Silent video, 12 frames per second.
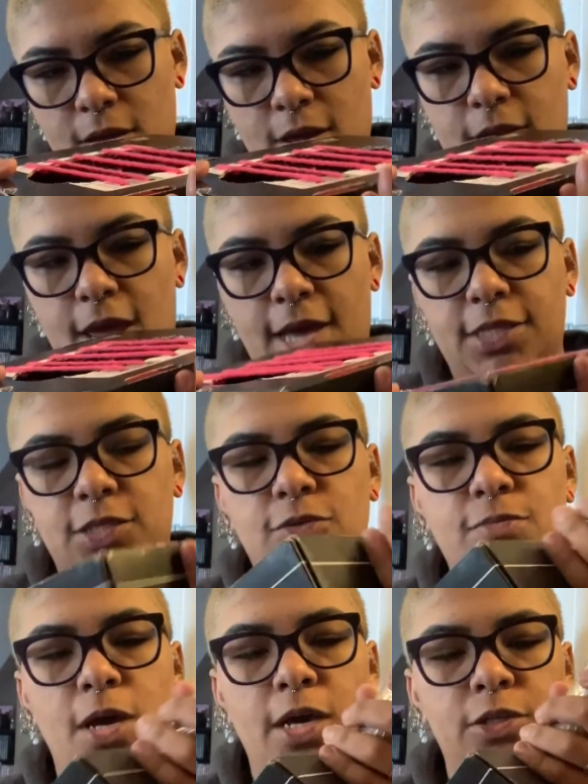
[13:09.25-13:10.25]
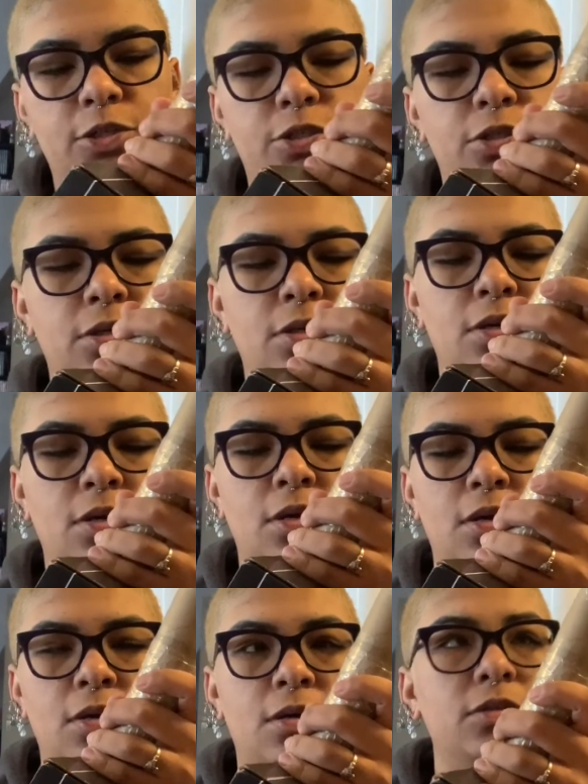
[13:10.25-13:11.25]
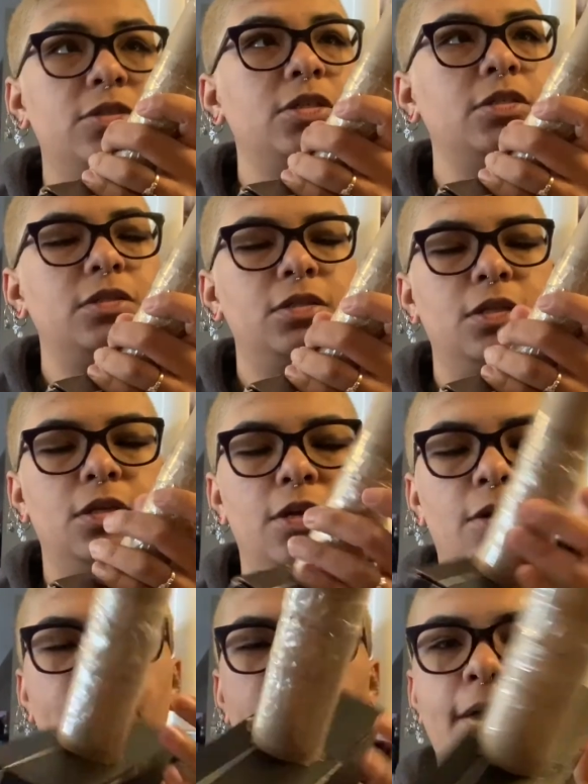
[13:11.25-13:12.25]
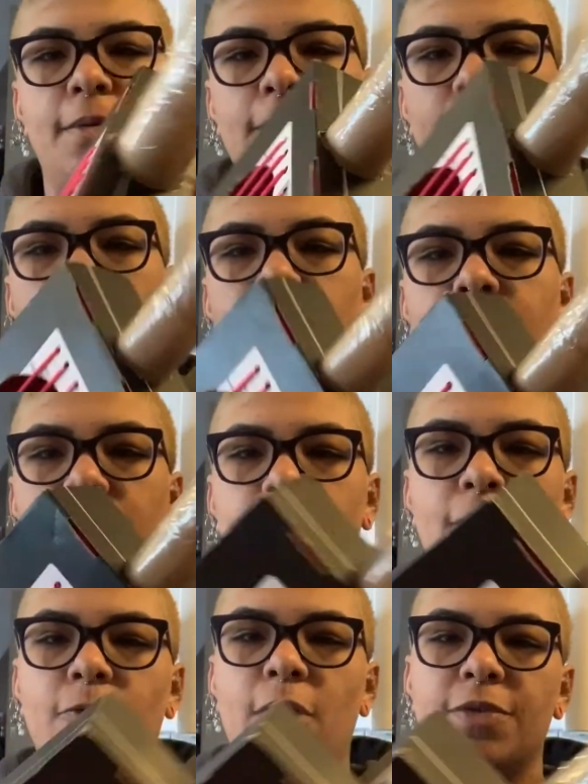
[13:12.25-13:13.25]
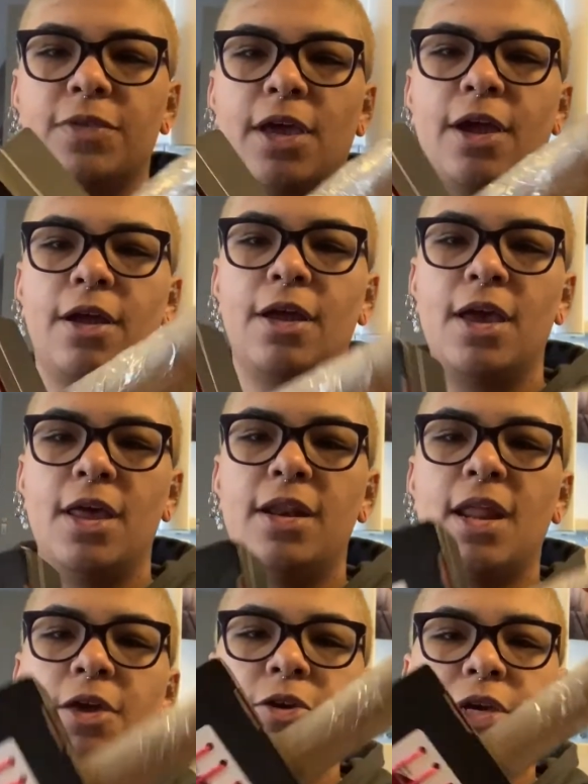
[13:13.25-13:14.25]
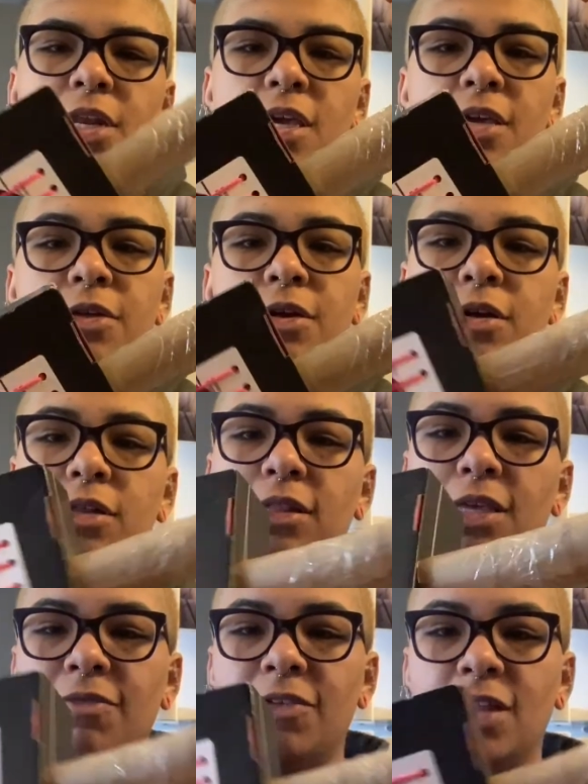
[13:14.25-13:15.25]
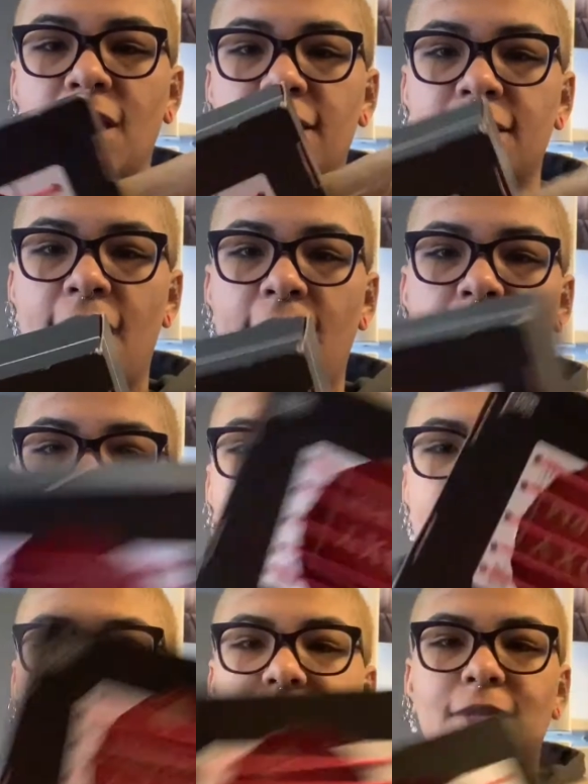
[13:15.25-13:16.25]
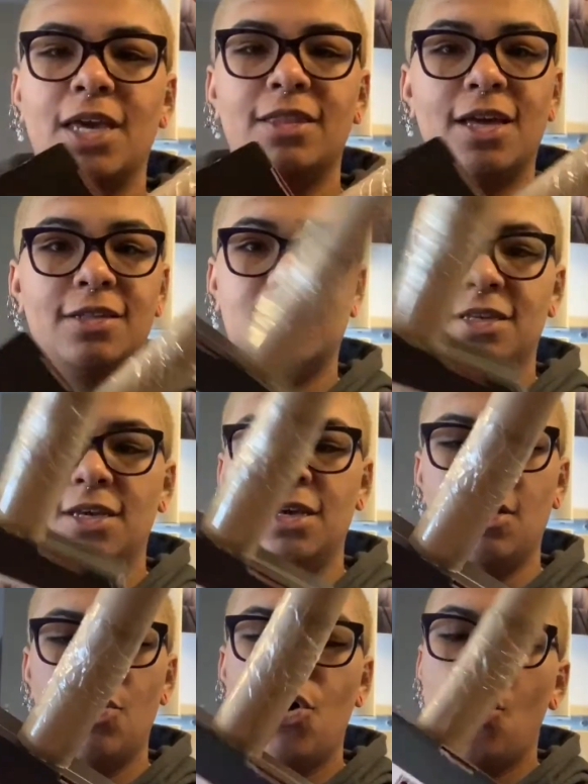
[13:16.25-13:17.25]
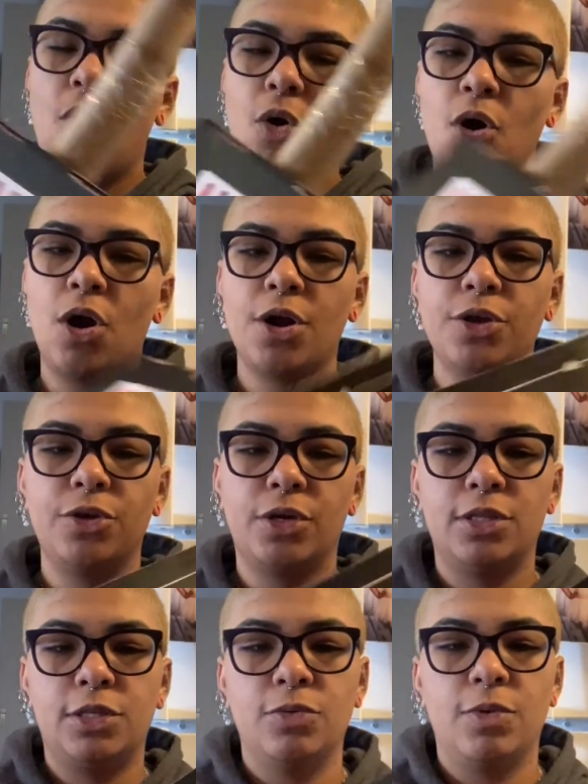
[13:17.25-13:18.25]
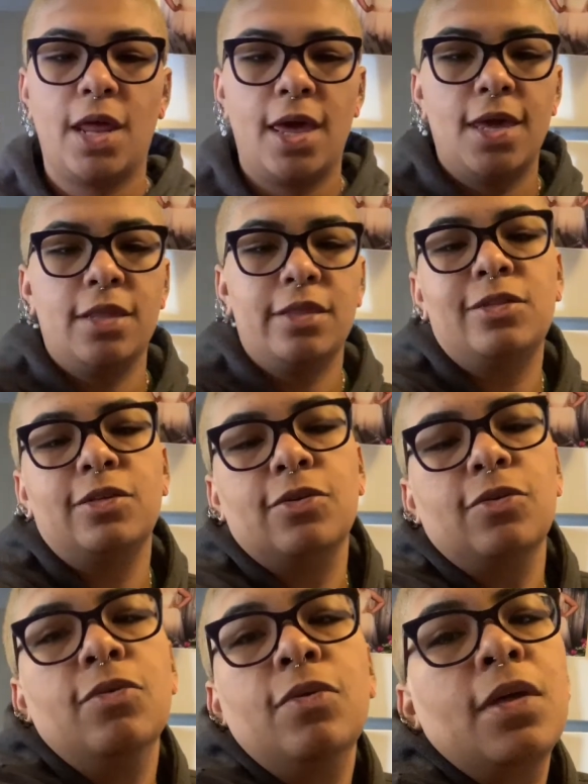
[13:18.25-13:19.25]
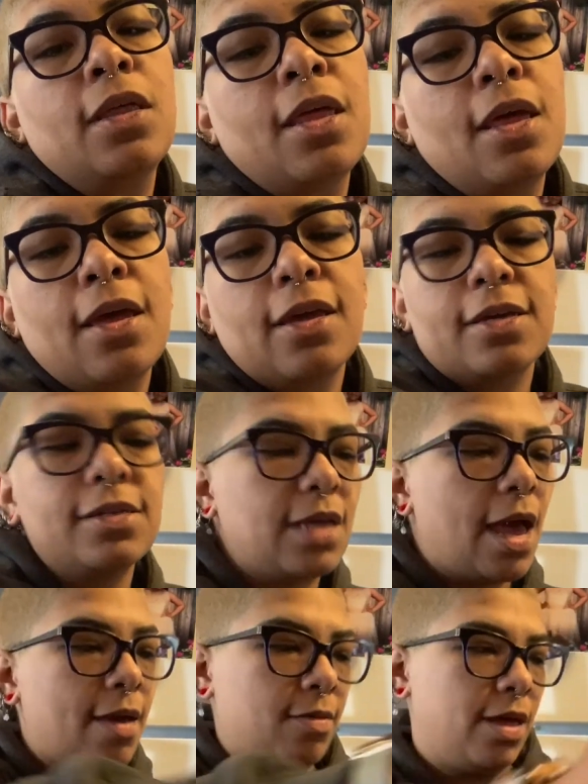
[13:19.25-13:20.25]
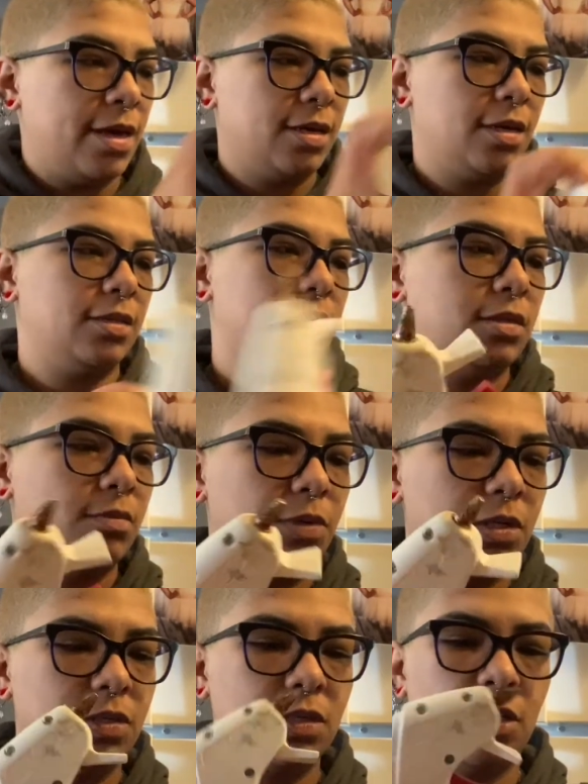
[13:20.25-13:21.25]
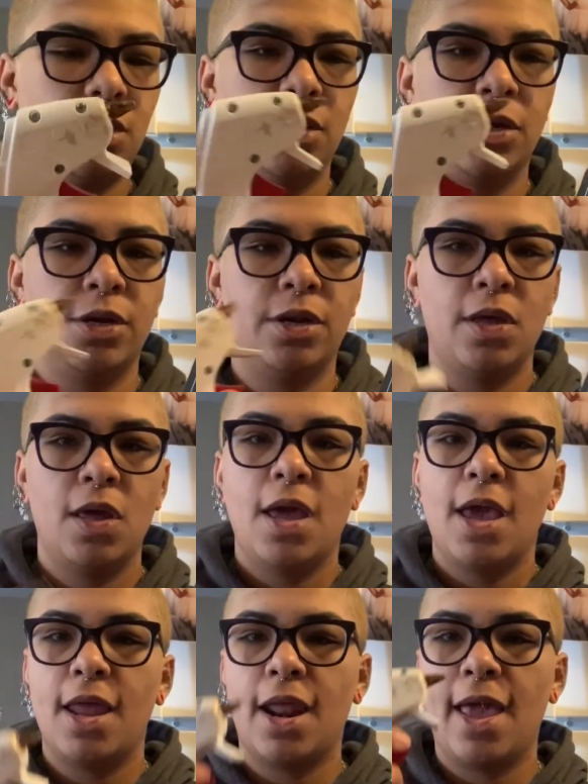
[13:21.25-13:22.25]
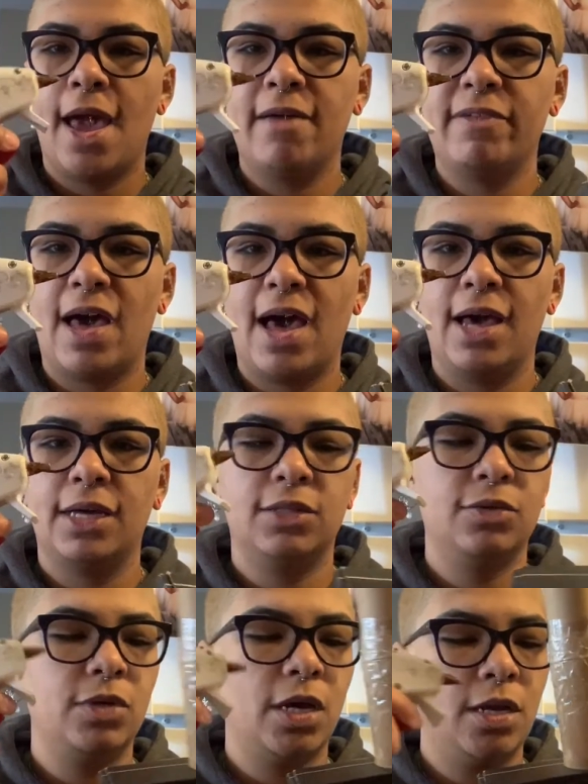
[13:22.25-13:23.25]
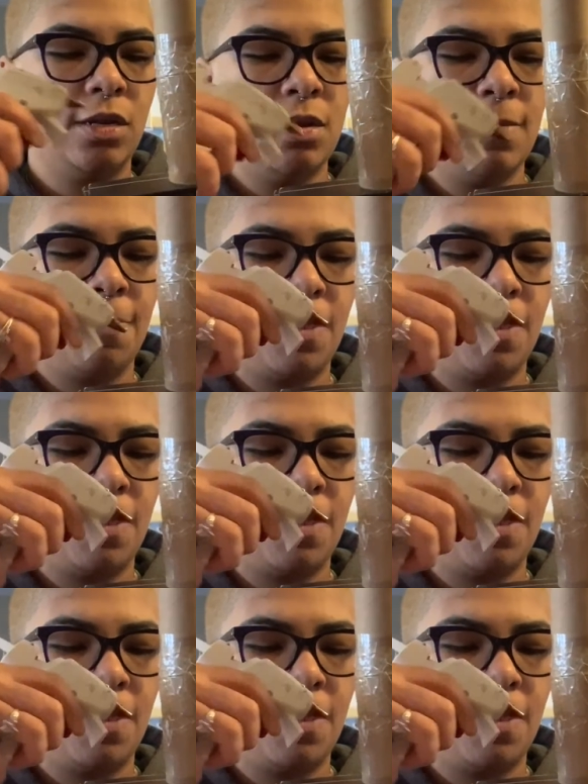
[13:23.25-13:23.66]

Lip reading: Not too much, just a little bit right there. Now you can either leave it like that and that's it, or you can do what I do because I like it to be secured. And I have a hot glue gun.